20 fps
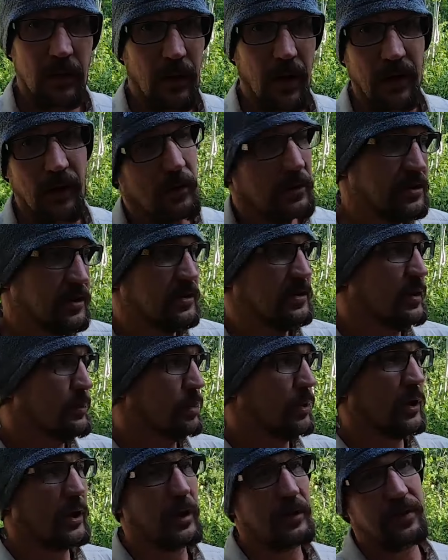I know it's a
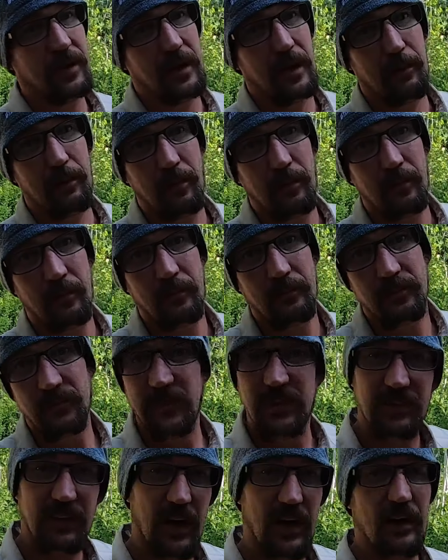simple little tip,
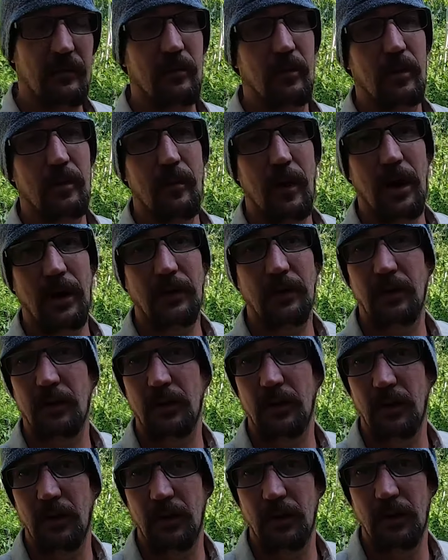just kind of a
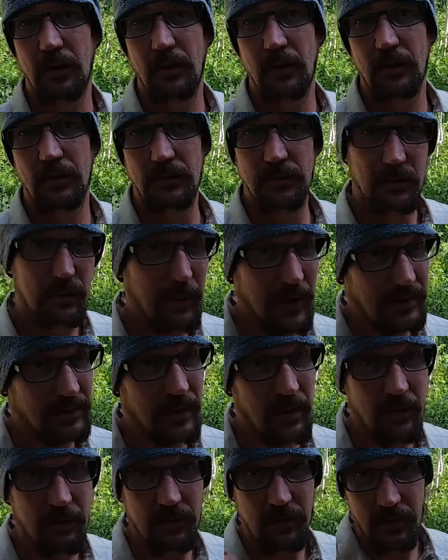reminder to
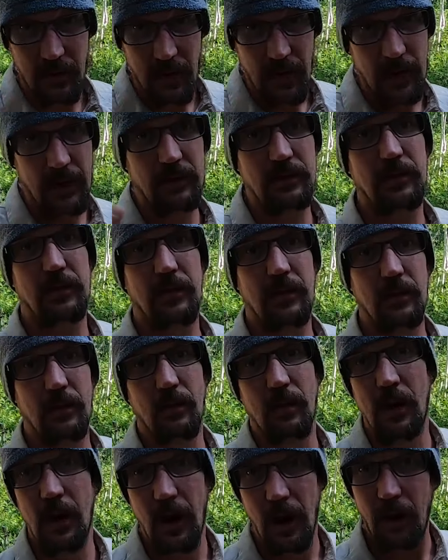myself and to you.
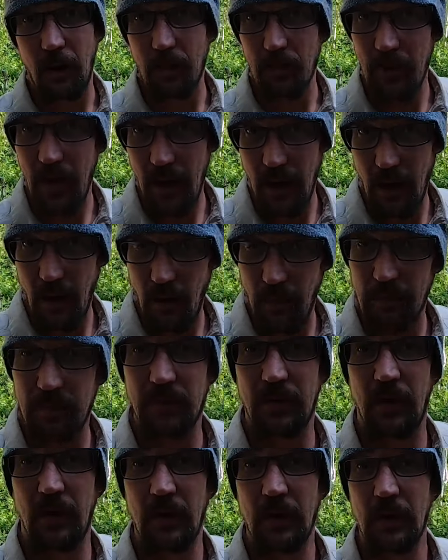I hope that
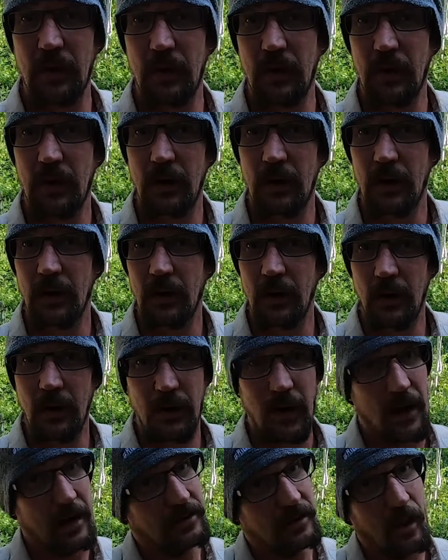helps.
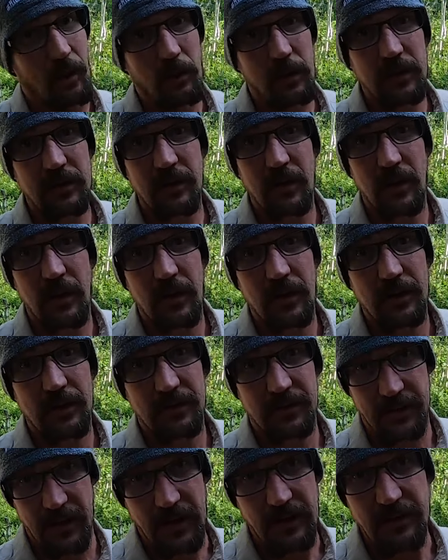As always,
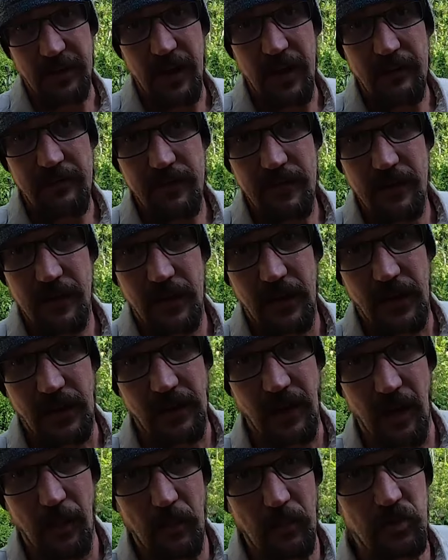stay safe and
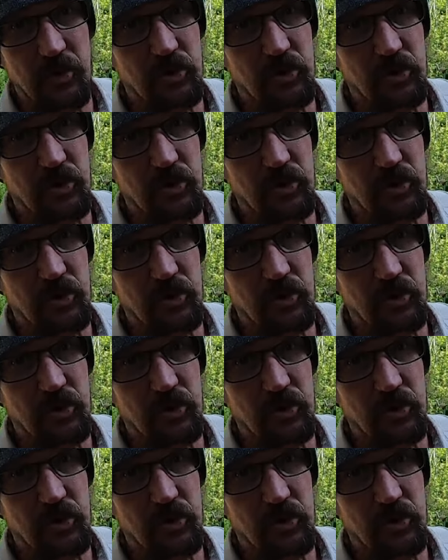come